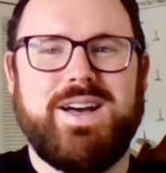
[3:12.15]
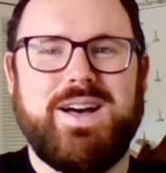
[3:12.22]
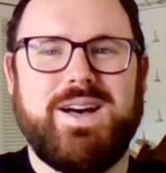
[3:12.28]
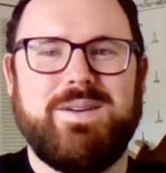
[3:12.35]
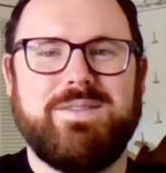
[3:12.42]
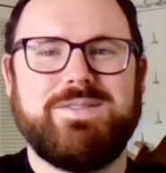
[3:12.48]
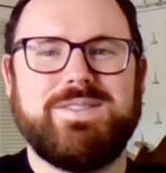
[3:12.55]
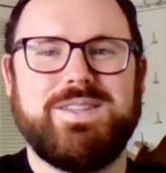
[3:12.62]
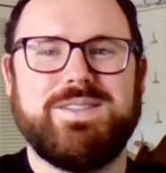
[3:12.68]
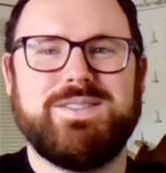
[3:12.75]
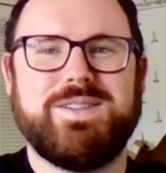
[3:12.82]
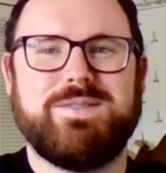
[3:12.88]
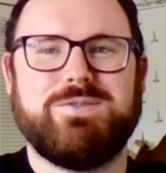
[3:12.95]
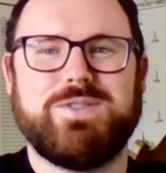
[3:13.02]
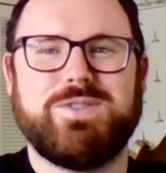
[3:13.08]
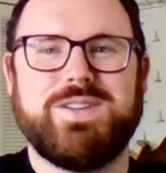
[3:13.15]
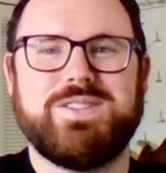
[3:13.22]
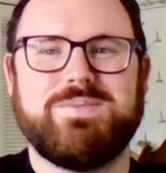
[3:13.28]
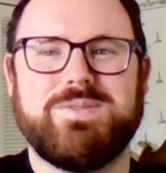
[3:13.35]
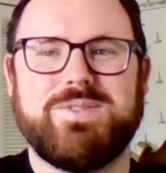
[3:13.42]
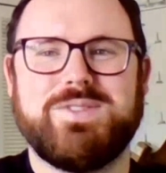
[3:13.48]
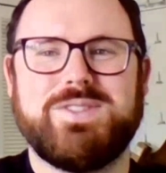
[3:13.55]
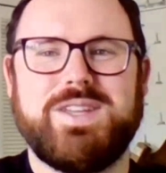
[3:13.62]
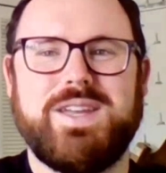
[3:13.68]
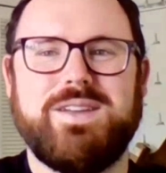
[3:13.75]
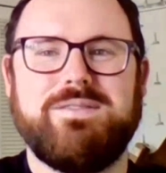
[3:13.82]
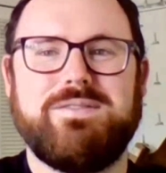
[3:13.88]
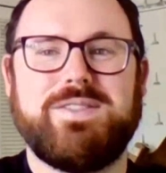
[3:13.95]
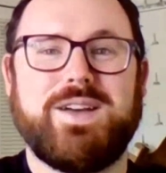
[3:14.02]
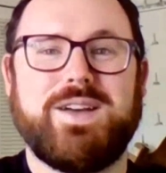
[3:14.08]
I've seen several customers
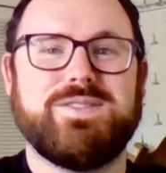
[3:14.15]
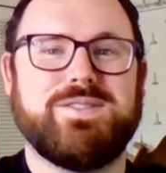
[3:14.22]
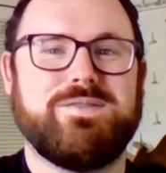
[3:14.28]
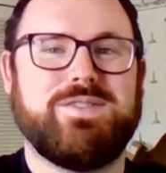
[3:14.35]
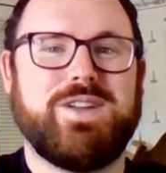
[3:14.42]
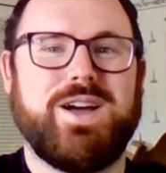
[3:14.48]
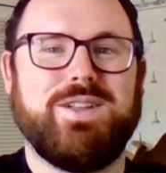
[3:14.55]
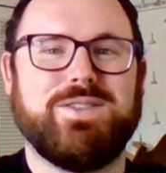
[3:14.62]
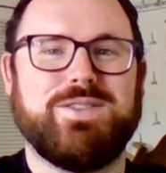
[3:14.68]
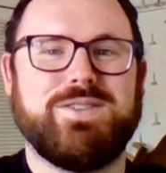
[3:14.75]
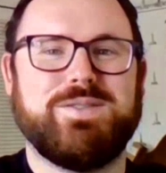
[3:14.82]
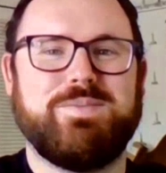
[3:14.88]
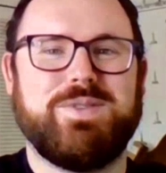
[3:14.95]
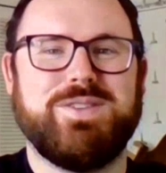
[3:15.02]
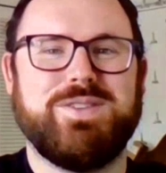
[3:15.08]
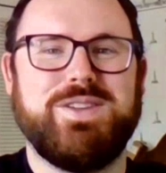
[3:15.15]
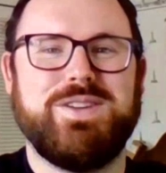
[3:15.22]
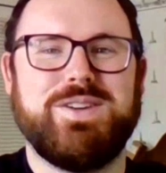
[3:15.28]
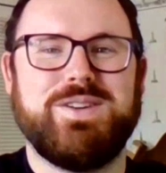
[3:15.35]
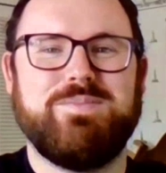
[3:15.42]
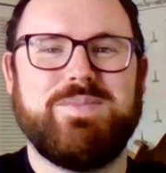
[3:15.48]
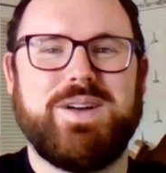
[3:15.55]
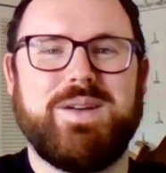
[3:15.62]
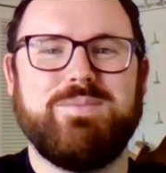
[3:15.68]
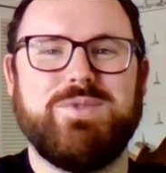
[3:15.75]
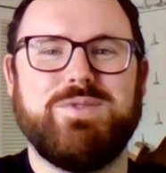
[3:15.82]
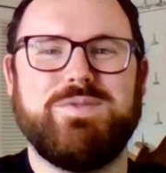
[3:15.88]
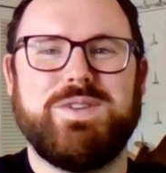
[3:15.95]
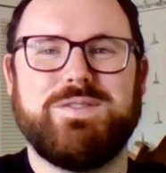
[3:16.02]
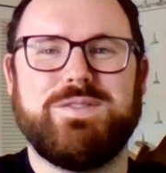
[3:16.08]
save thousands of dollars per year by
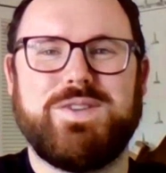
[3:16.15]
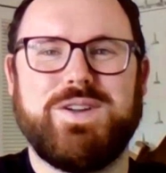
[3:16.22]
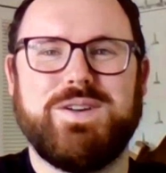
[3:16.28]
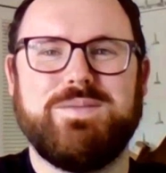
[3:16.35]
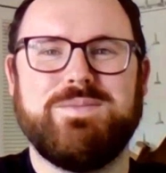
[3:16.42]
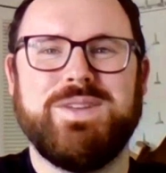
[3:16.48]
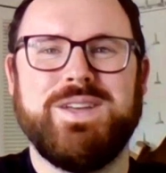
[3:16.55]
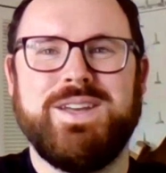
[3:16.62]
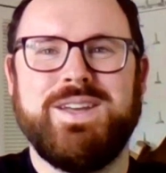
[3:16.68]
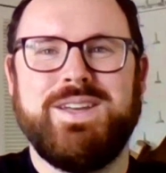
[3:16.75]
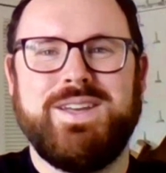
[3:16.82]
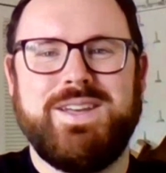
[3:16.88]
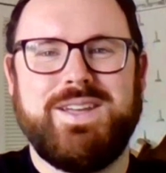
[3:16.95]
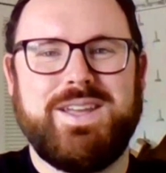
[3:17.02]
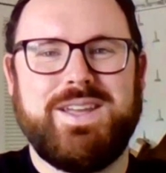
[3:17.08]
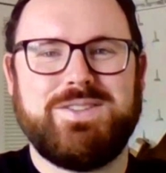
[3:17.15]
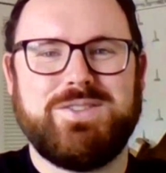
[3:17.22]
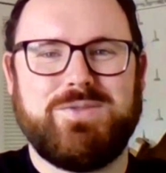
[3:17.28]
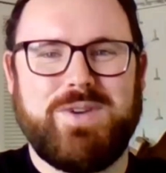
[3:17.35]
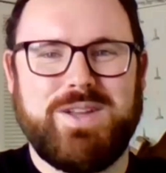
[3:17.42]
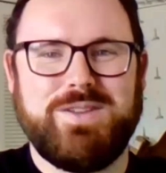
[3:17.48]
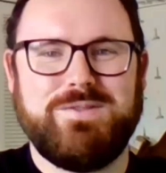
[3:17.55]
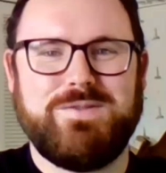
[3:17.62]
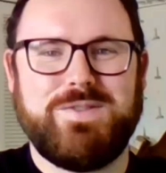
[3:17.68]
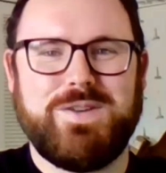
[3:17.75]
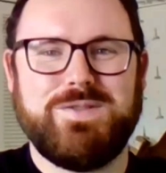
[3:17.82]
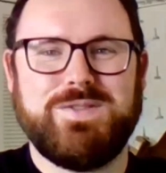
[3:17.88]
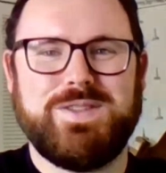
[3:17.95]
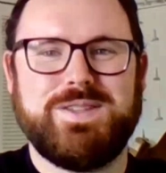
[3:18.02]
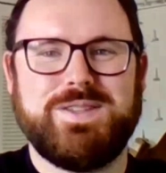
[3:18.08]
moving from an antiquated
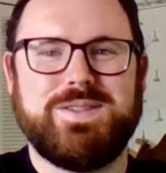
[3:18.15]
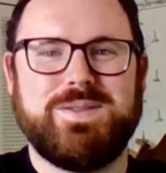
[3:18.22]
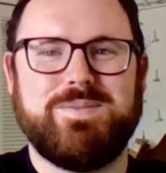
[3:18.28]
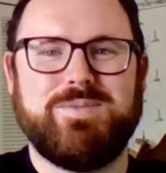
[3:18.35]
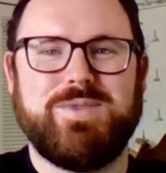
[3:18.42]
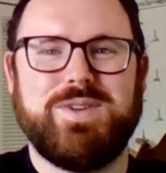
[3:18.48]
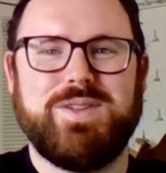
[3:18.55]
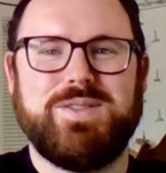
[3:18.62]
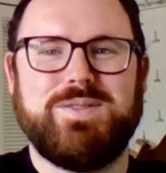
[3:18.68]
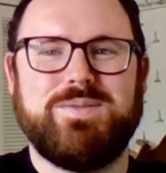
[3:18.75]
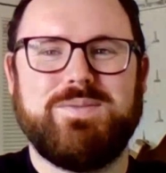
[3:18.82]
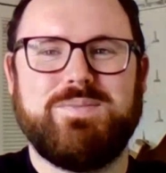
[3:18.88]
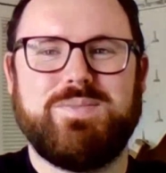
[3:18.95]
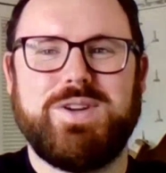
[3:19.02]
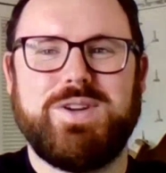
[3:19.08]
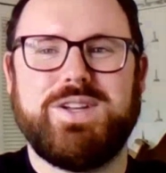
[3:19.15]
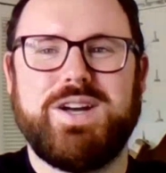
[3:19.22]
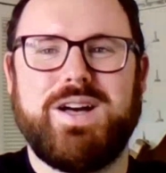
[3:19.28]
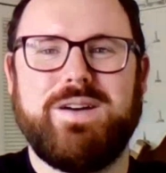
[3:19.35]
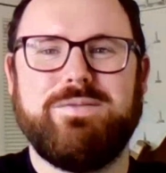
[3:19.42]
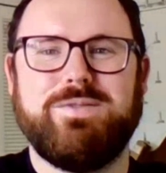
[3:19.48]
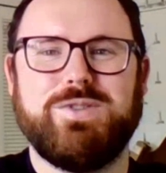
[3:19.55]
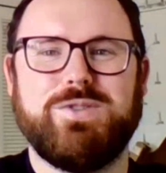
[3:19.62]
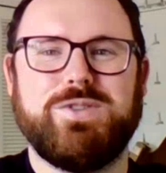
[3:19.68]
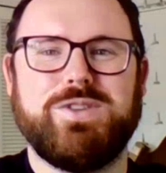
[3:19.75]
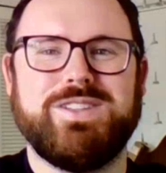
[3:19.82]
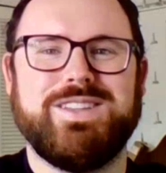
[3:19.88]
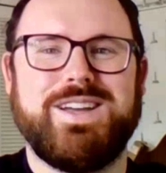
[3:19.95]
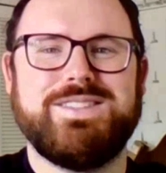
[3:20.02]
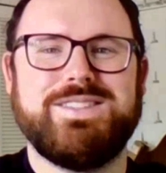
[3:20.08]
phone system with pretty
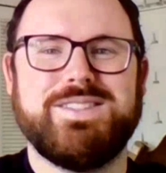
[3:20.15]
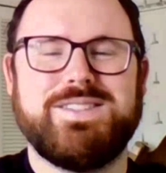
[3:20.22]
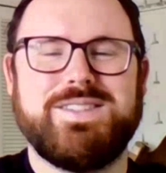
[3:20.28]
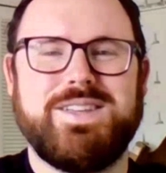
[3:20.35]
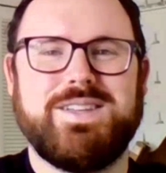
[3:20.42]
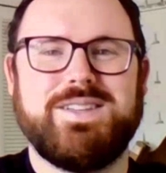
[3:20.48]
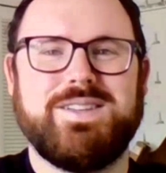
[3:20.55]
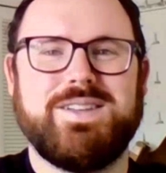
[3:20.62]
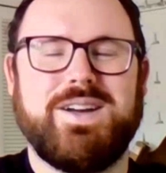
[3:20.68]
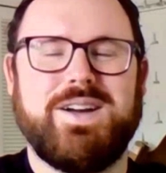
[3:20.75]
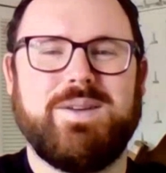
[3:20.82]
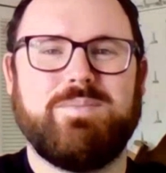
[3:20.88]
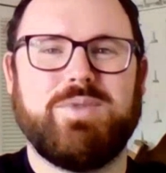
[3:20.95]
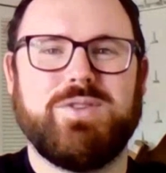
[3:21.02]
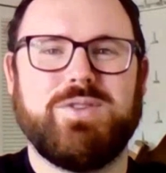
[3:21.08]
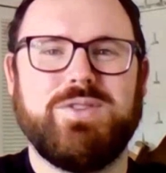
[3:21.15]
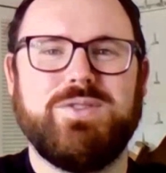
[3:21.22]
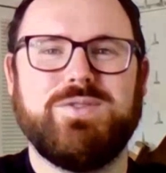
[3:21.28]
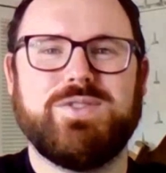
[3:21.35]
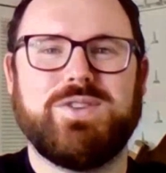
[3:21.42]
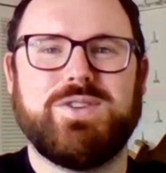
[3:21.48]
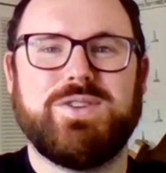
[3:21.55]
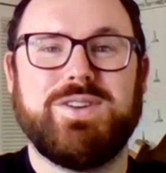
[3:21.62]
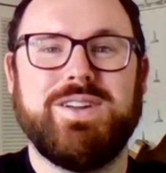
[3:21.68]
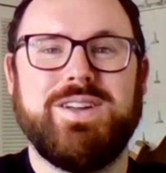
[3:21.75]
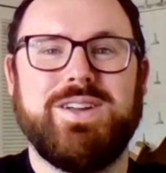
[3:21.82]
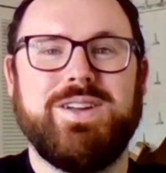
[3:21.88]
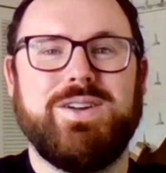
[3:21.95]
convoluted licensing per user,